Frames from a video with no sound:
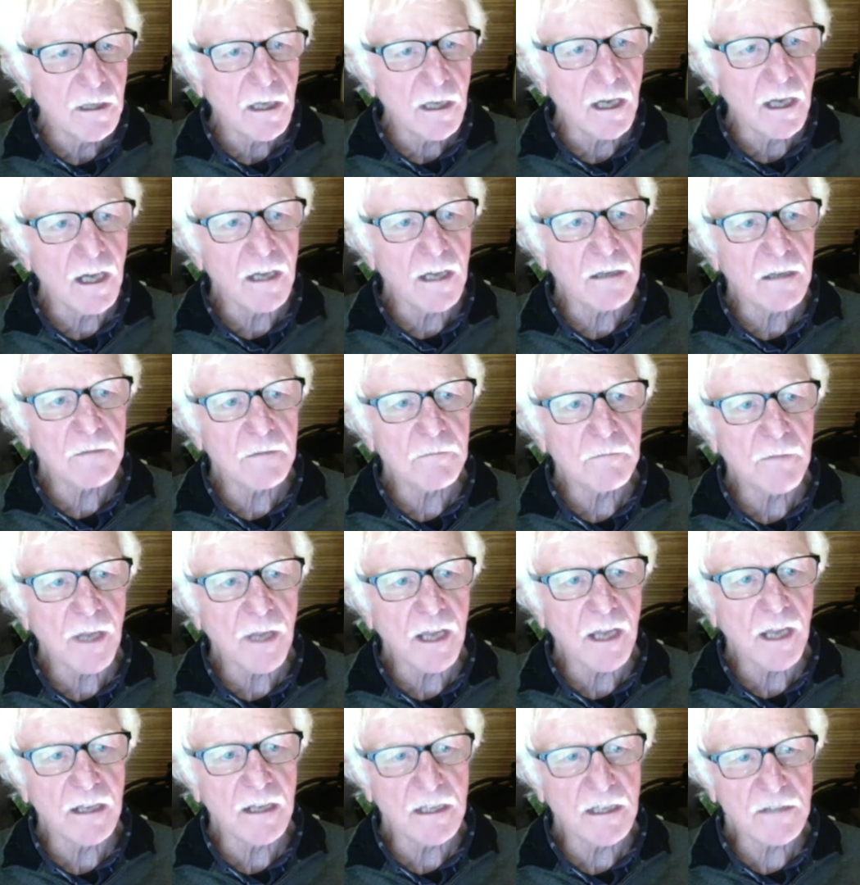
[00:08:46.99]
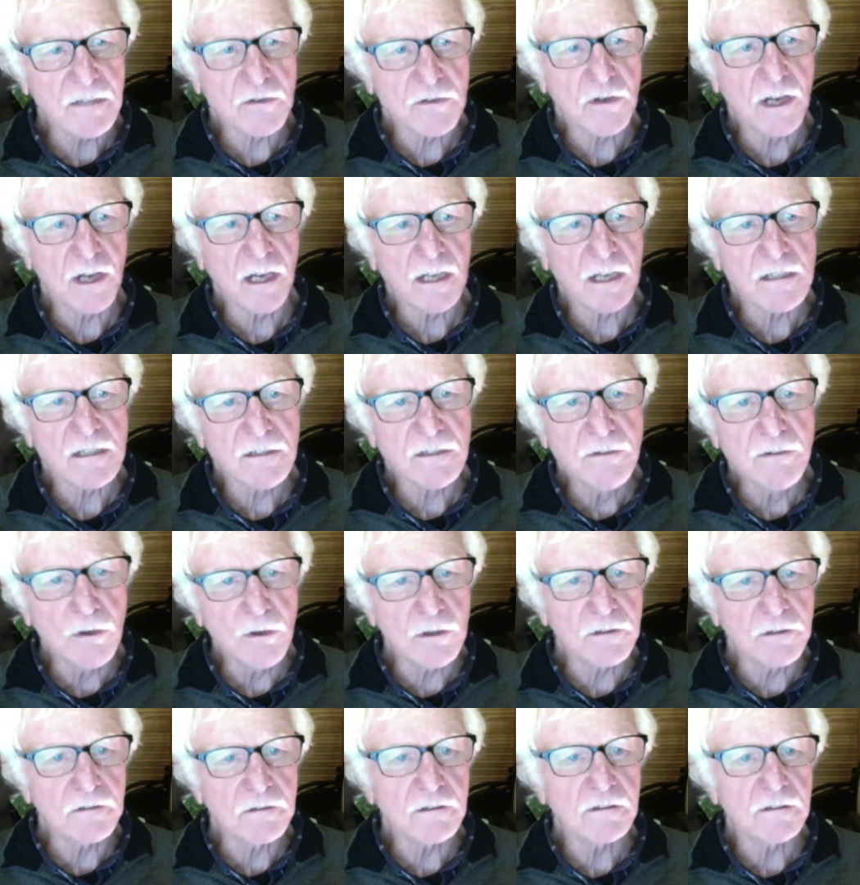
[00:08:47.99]
And Israel is
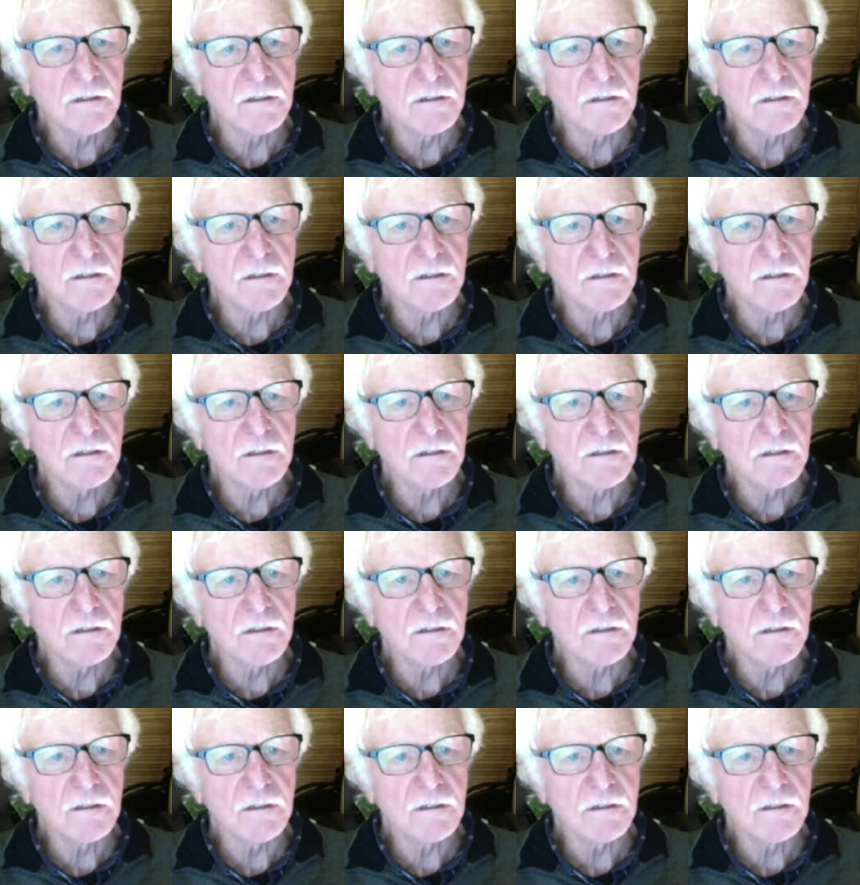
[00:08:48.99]
not